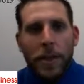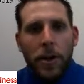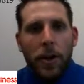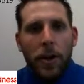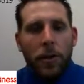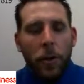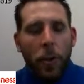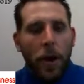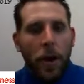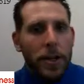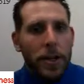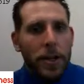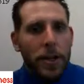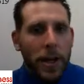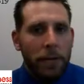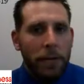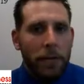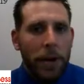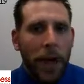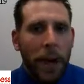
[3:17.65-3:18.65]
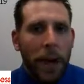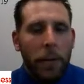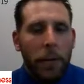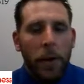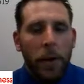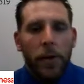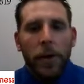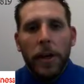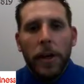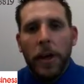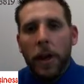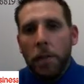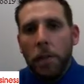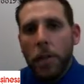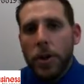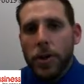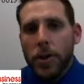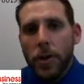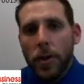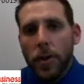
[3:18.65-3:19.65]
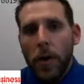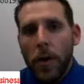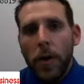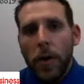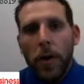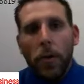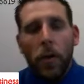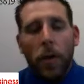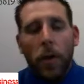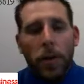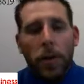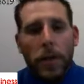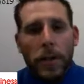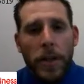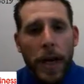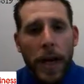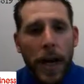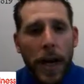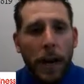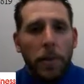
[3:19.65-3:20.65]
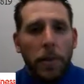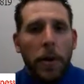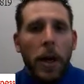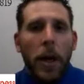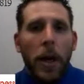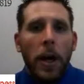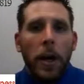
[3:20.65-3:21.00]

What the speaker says: So if you want the general liability, commercial auto, workers' comp,